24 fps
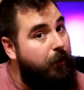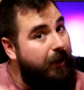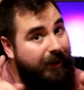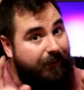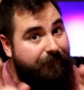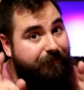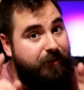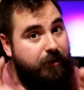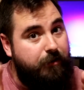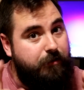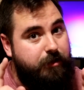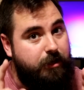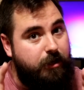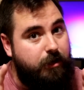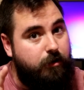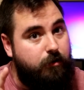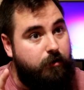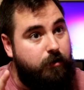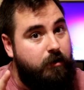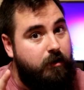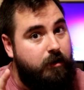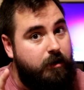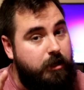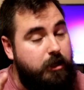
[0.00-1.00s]
If you
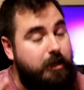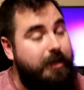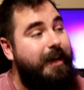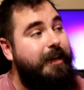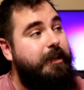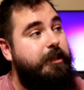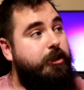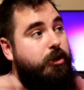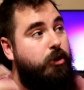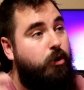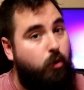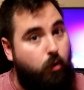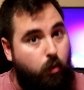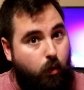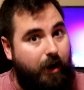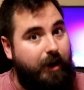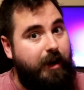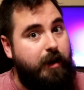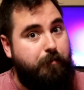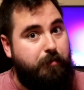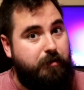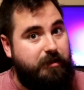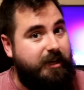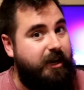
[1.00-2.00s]
do, you get
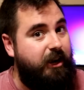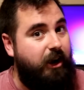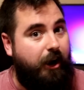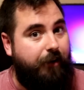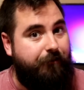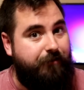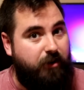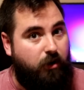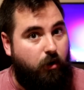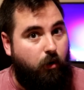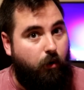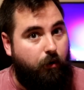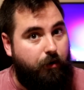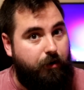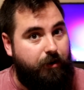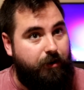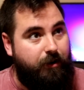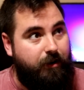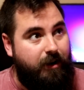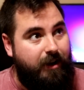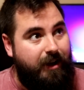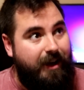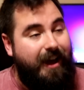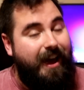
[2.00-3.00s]
20% off your
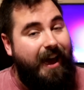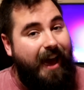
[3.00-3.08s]
order